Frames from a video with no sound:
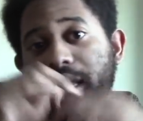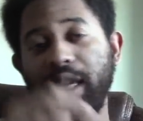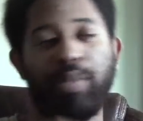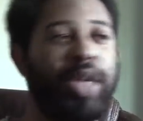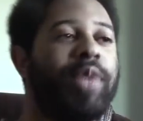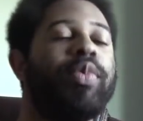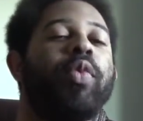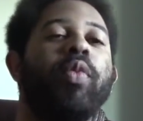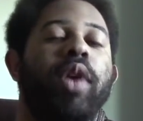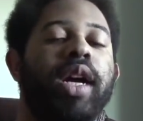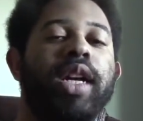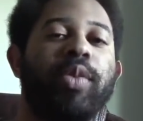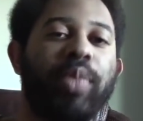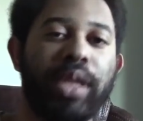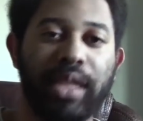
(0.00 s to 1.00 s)
Like, people
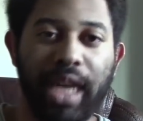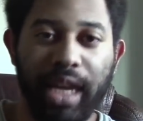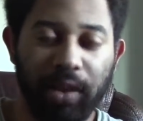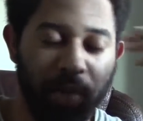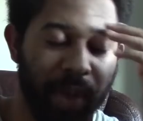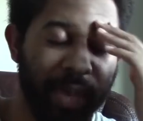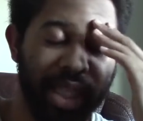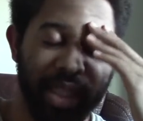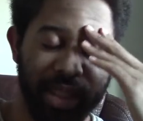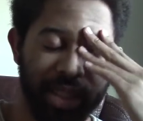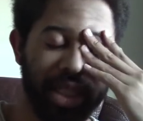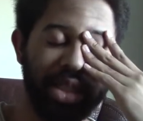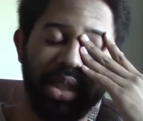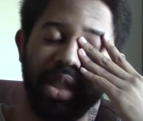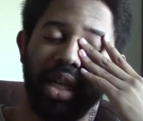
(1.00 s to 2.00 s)
want to protect women to
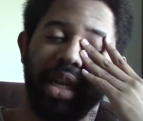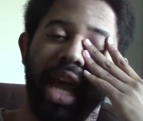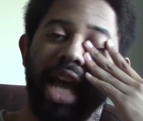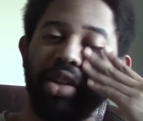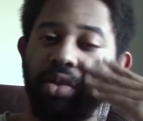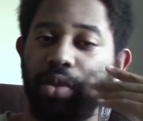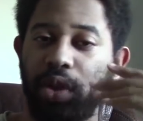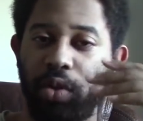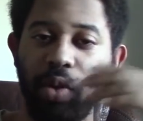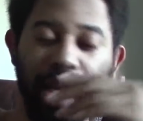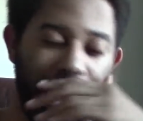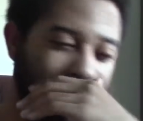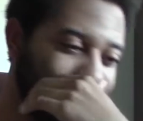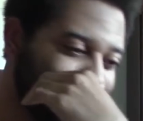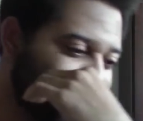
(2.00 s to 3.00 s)
such an unnatural
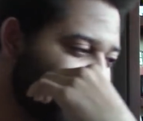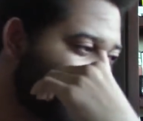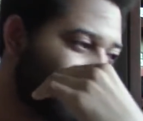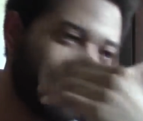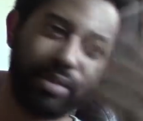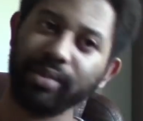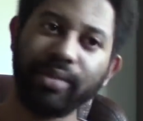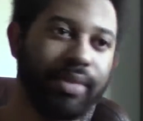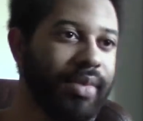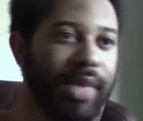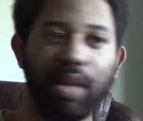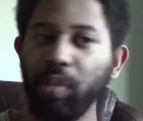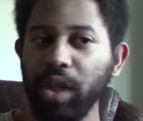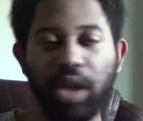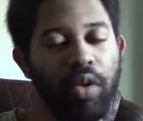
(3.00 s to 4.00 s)
degree,
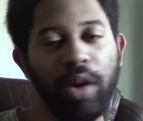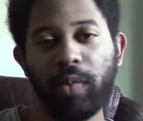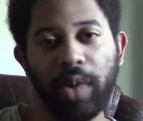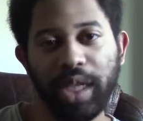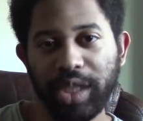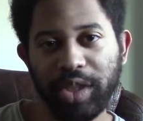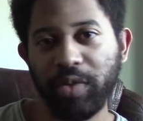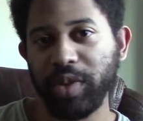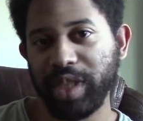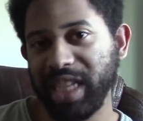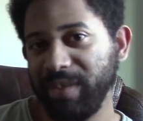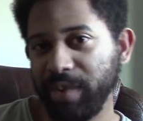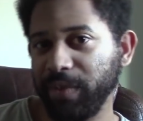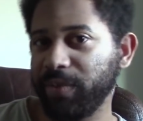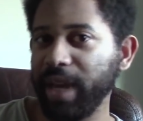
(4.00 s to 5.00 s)
but no one wants to
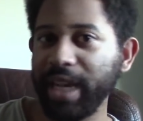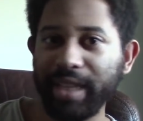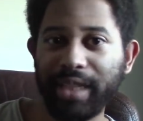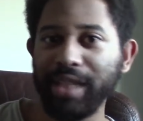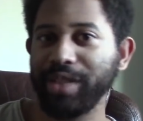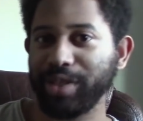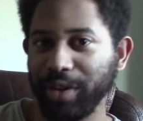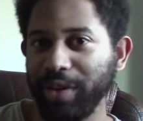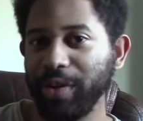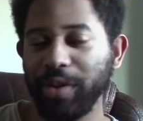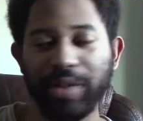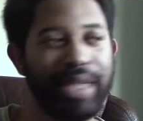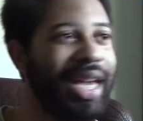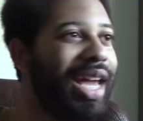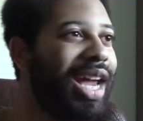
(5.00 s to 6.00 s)
accept the fact that these
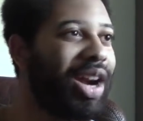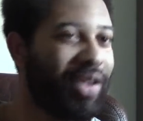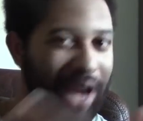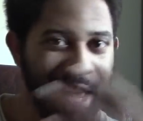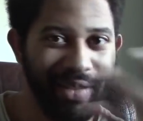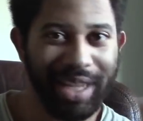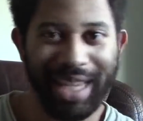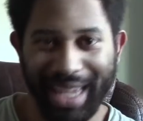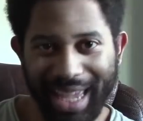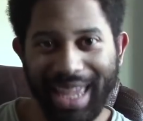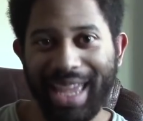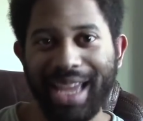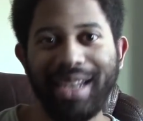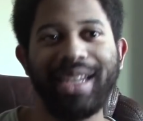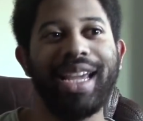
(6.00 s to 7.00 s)
girls are having a
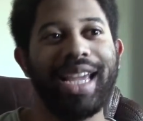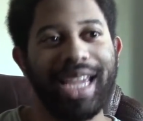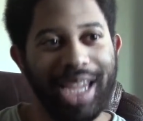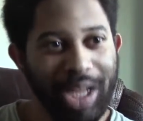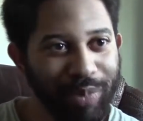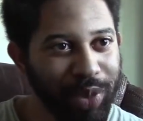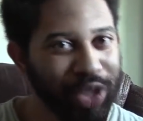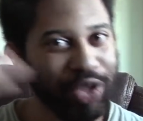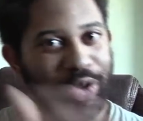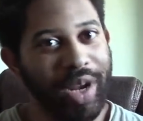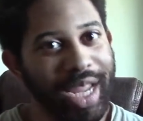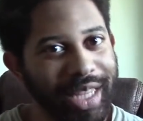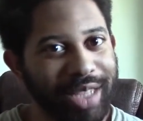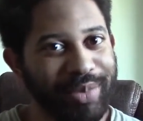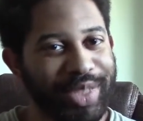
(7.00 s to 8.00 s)
hand in
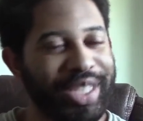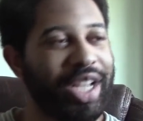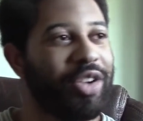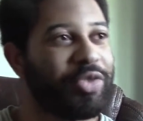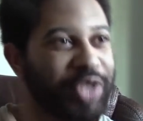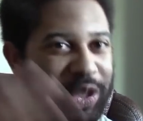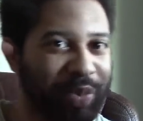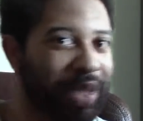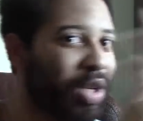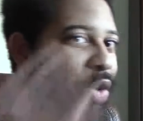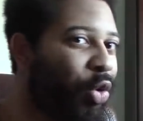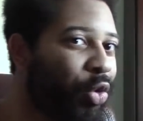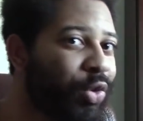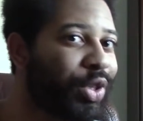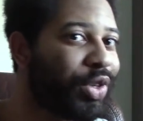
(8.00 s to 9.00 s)
portraying themselves as being
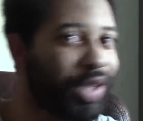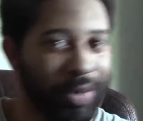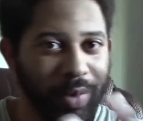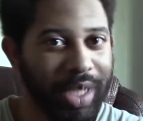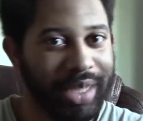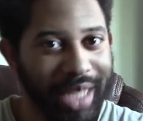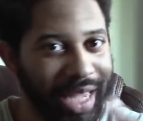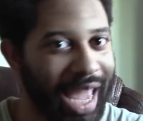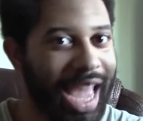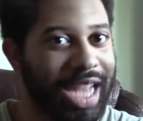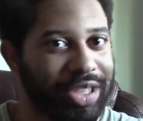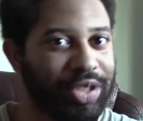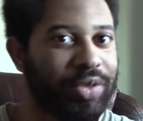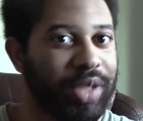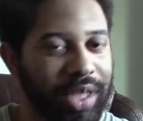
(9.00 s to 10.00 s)
older than what they
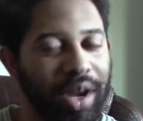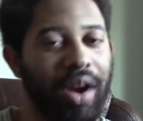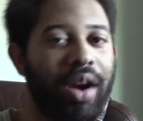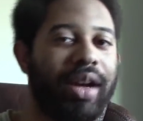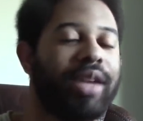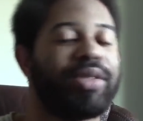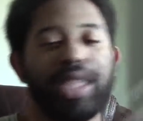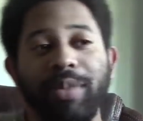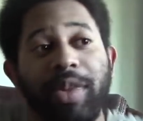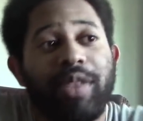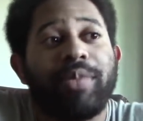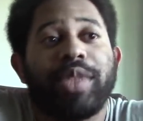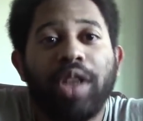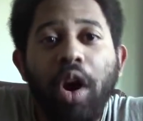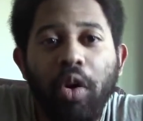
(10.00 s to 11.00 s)
actually are. Now, some of
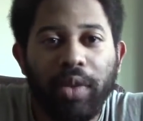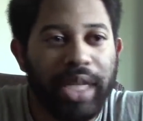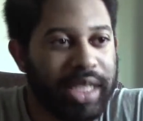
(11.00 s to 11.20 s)
them don't.